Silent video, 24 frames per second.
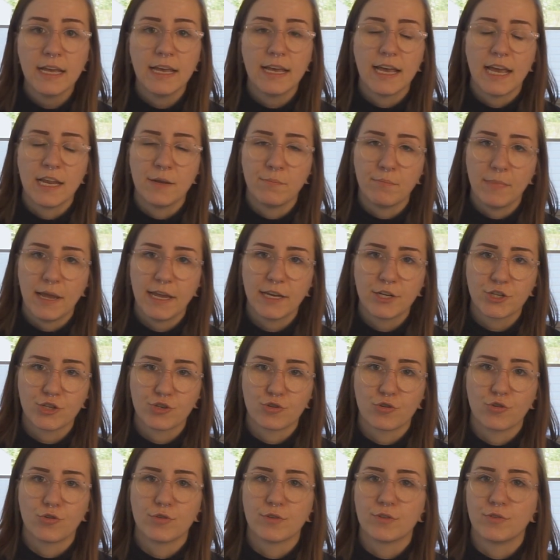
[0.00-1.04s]
and make
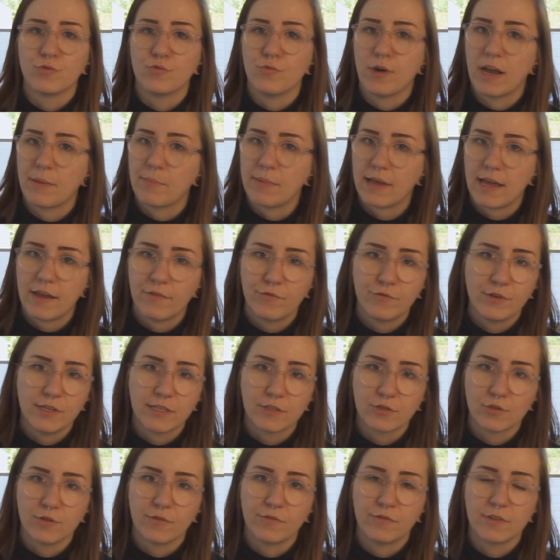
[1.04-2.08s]
sure to wipe every
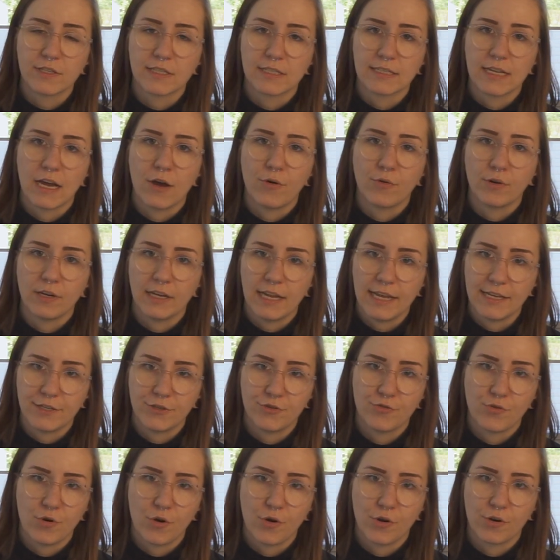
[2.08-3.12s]
surface down
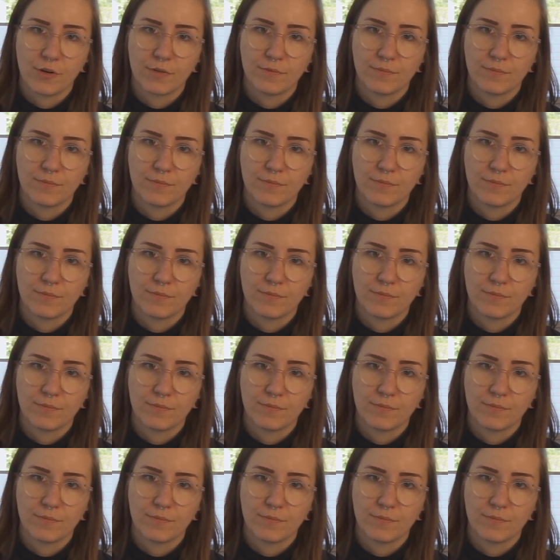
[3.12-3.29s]
later on.